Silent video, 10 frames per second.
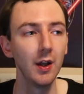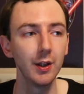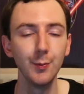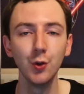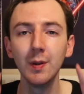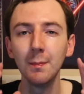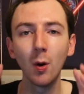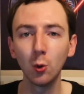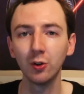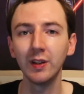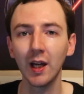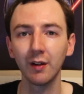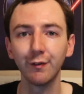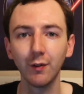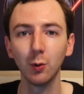The movie mostly kind
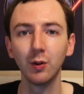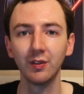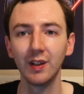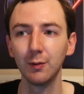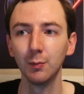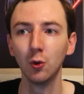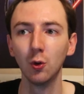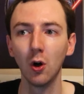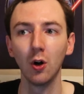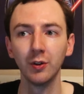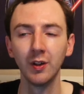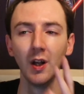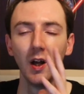of focuses more on